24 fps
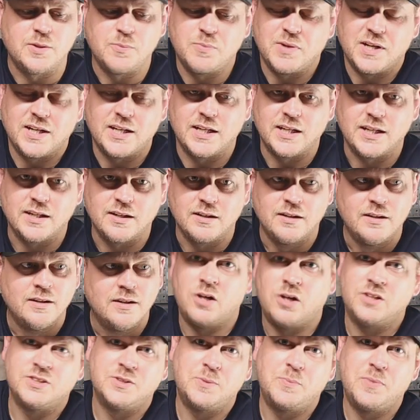
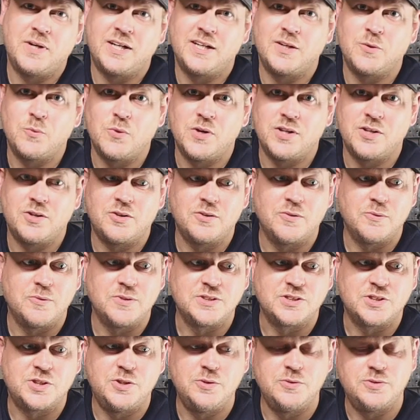depending whether it
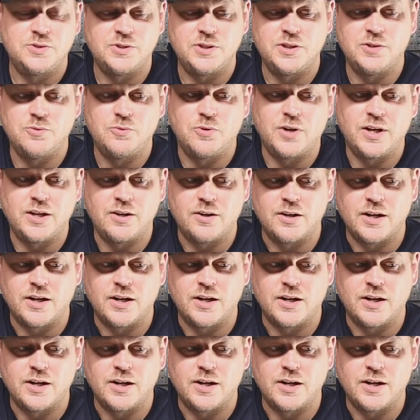was QC'd right